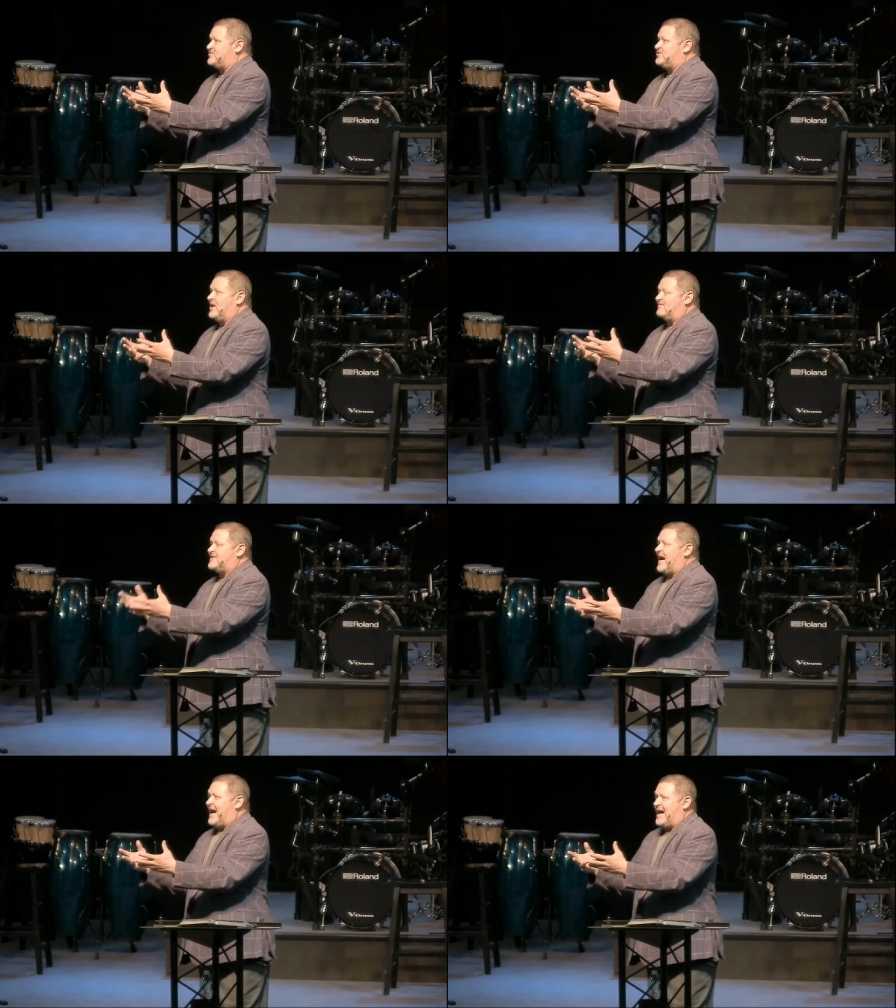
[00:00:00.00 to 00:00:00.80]
of
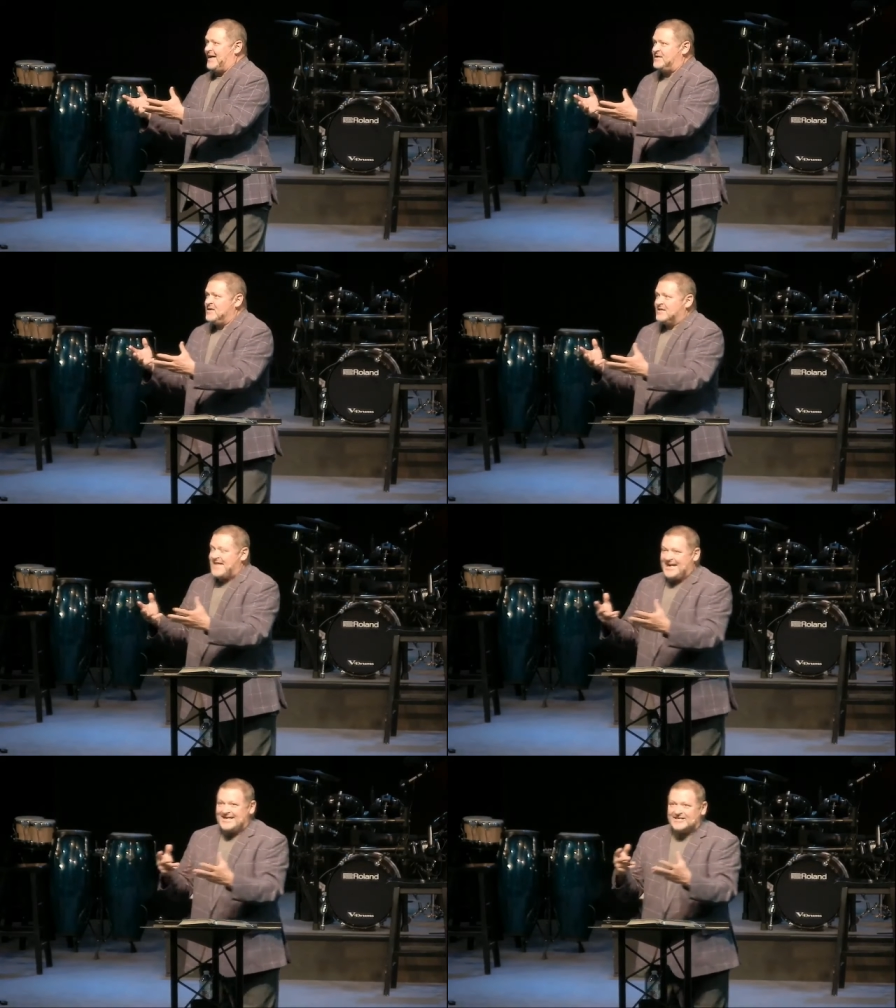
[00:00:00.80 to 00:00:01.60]
God
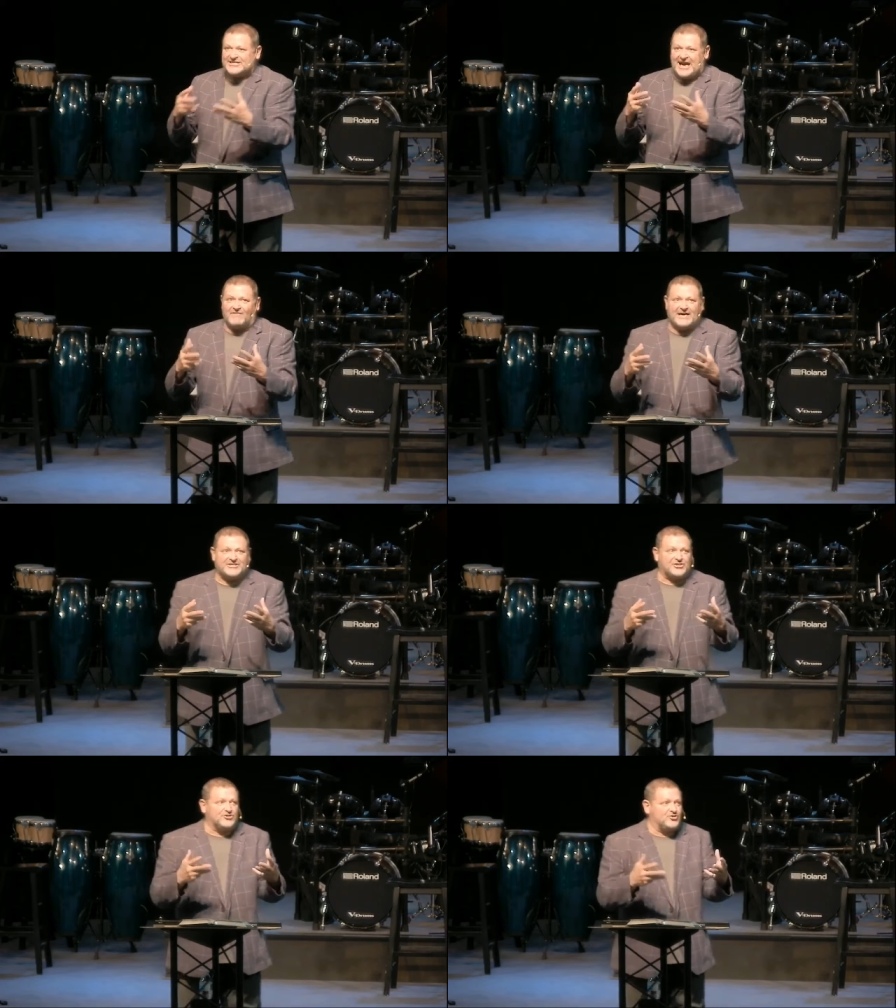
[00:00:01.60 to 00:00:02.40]
that is
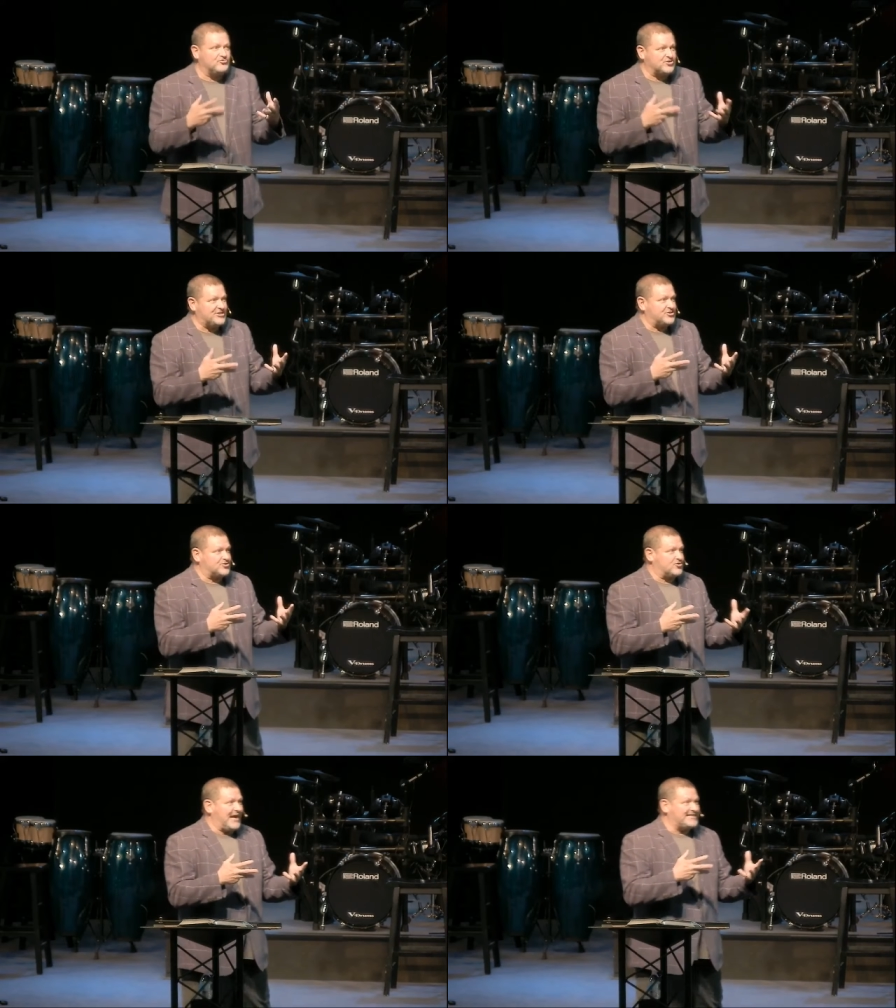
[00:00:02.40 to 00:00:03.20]
salvation through Jesus
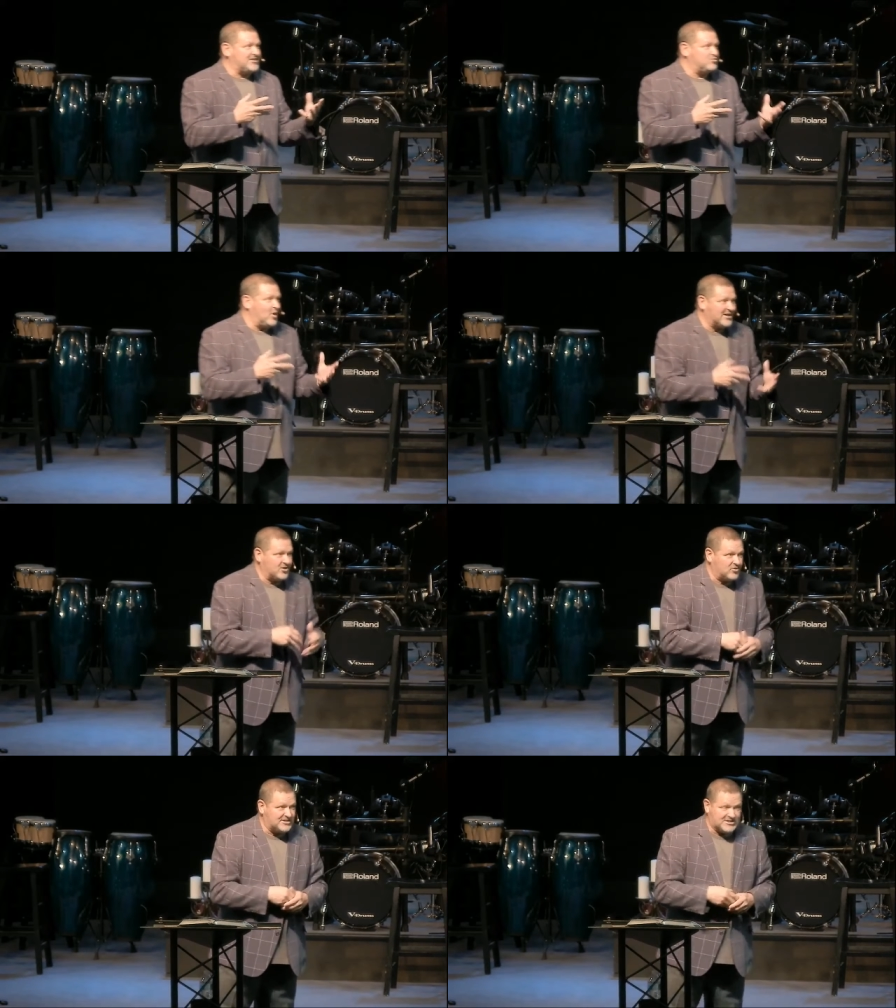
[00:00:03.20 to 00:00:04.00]
Christ, his one and
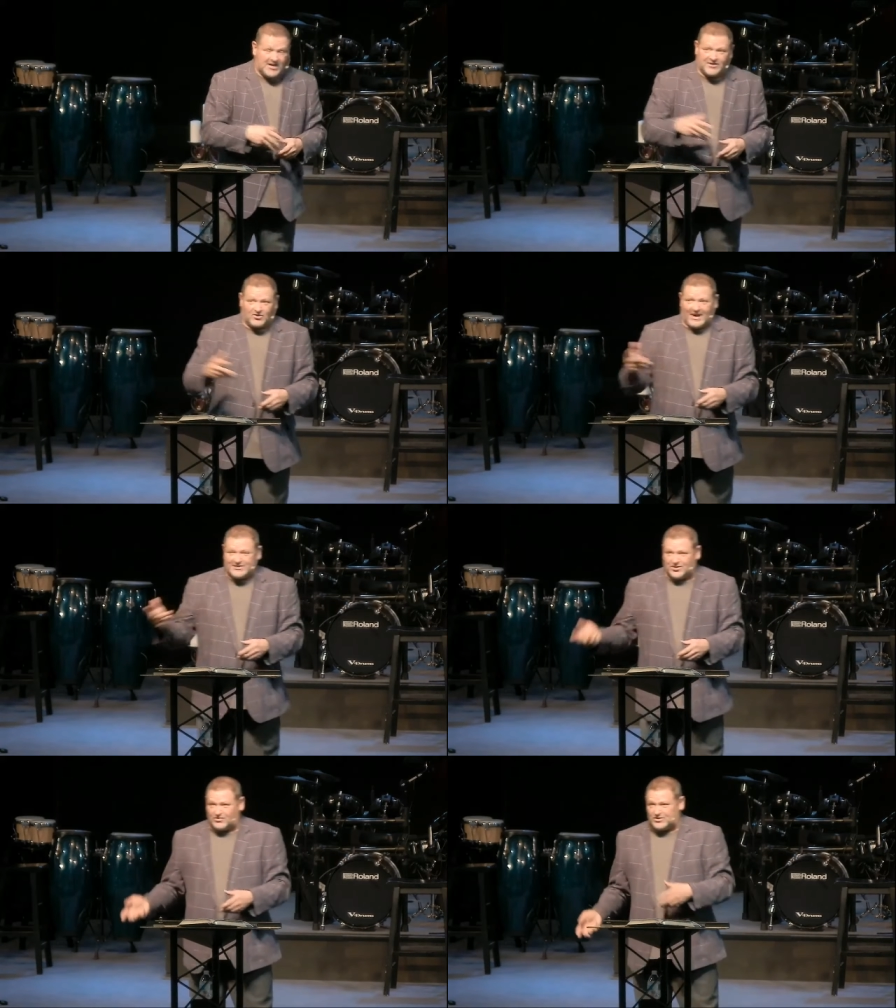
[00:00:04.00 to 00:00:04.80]
only Son, the Christ
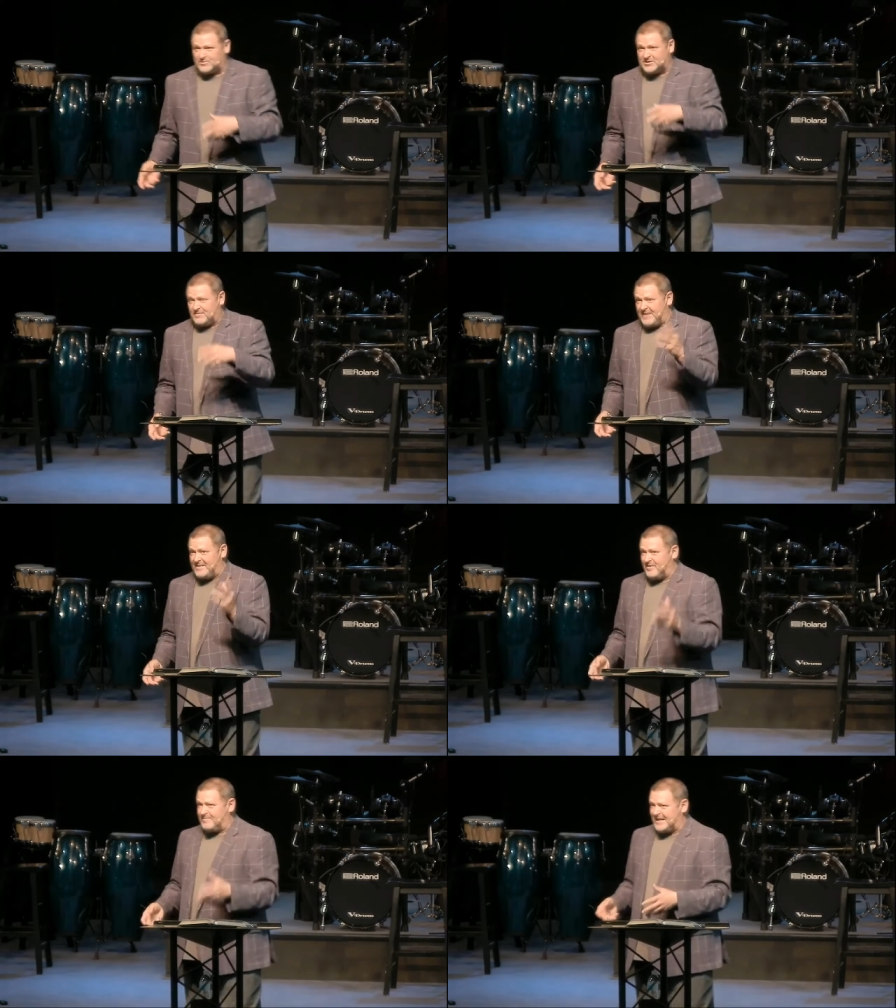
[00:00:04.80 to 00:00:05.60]
of Christmas, the babe
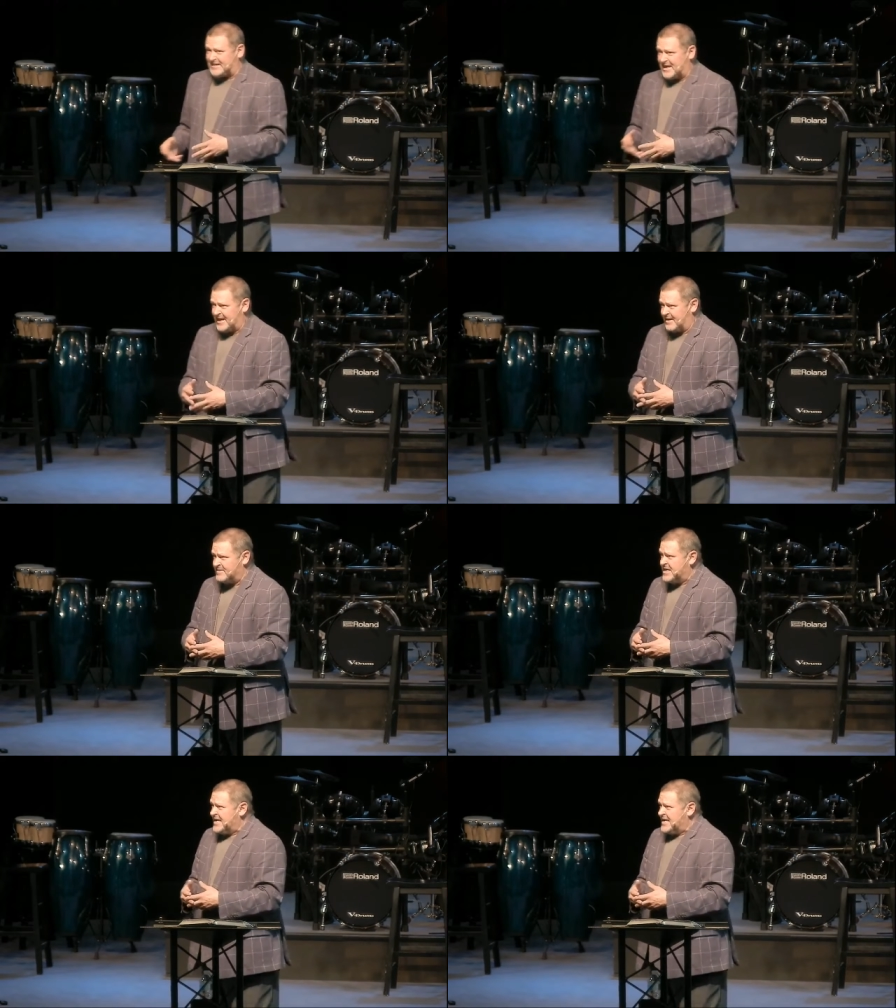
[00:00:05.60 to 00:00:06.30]
of Bethlehem.